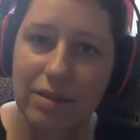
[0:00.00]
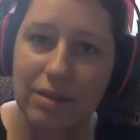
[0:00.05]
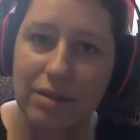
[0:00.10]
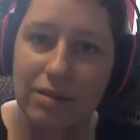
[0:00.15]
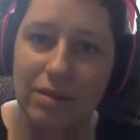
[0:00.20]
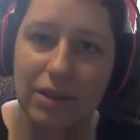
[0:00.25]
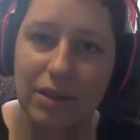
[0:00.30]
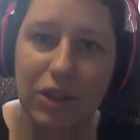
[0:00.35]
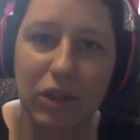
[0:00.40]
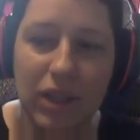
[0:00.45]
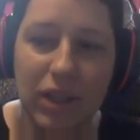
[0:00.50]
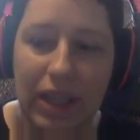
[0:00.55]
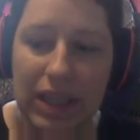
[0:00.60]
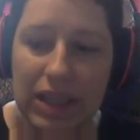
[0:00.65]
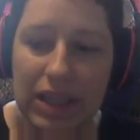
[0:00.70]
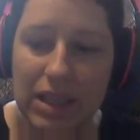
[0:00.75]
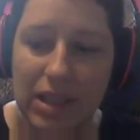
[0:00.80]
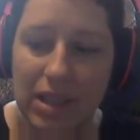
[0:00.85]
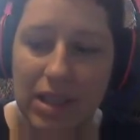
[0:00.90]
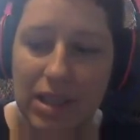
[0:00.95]
you can't
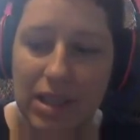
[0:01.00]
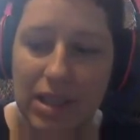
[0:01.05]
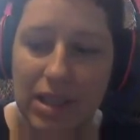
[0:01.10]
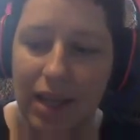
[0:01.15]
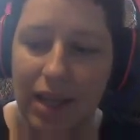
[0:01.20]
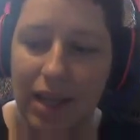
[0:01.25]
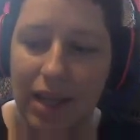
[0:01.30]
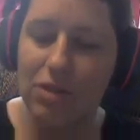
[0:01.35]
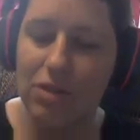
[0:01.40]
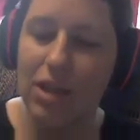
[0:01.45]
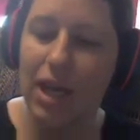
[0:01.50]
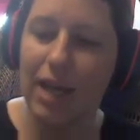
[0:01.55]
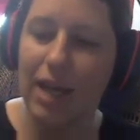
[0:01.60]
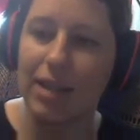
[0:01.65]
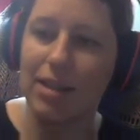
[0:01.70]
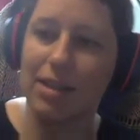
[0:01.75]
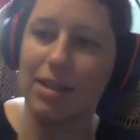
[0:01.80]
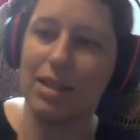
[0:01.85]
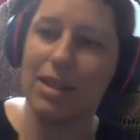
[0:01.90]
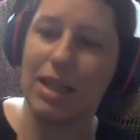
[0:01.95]
see that. So that is a
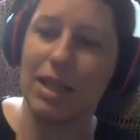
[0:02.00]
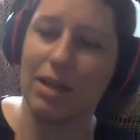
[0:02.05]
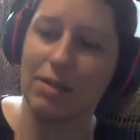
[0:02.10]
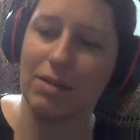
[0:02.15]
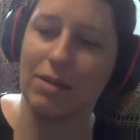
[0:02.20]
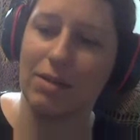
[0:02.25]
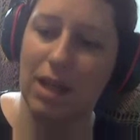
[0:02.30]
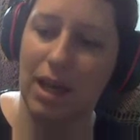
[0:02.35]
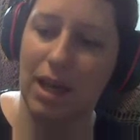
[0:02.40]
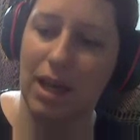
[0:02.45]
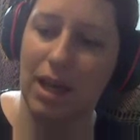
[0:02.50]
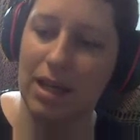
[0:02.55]
downside.